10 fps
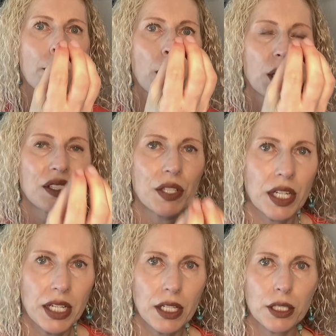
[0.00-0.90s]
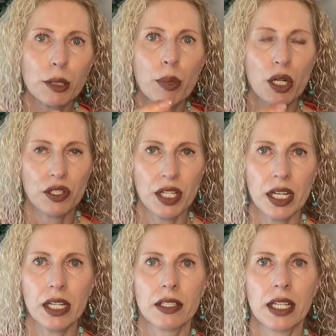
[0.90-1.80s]
particular
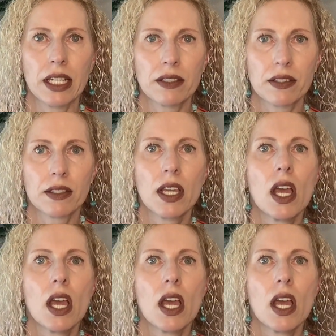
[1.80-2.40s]
particulates